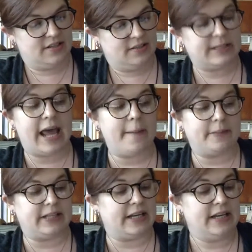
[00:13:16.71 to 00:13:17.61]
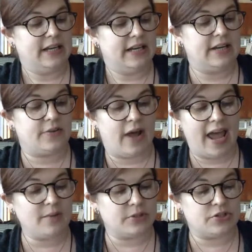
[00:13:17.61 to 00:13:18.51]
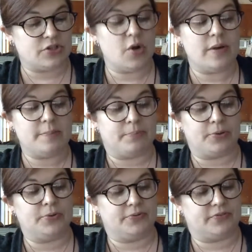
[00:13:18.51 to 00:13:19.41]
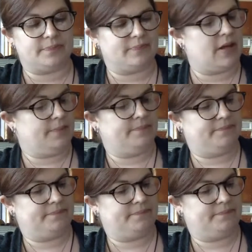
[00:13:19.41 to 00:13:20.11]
but happily, either Anne was so improved But